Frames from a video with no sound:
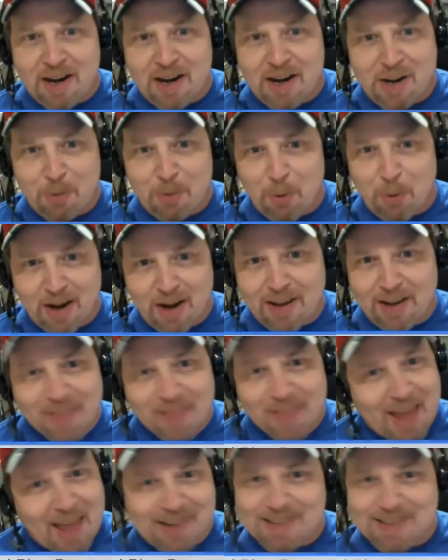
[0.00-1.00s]
it anyway.
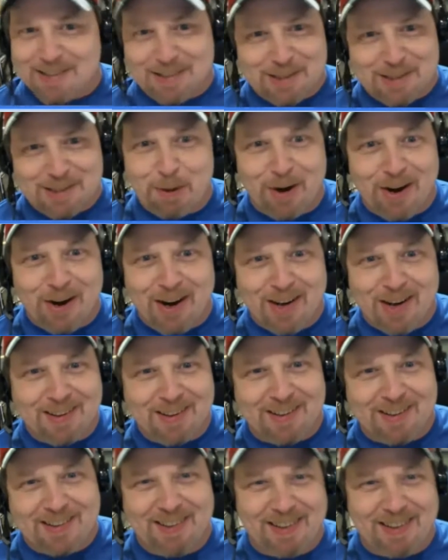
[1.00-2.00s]
That's the
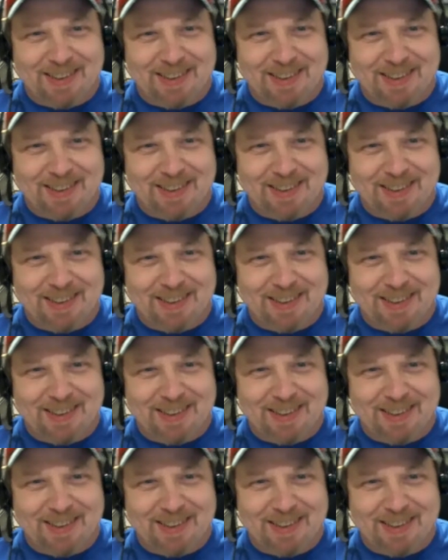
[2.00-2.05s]
spirit.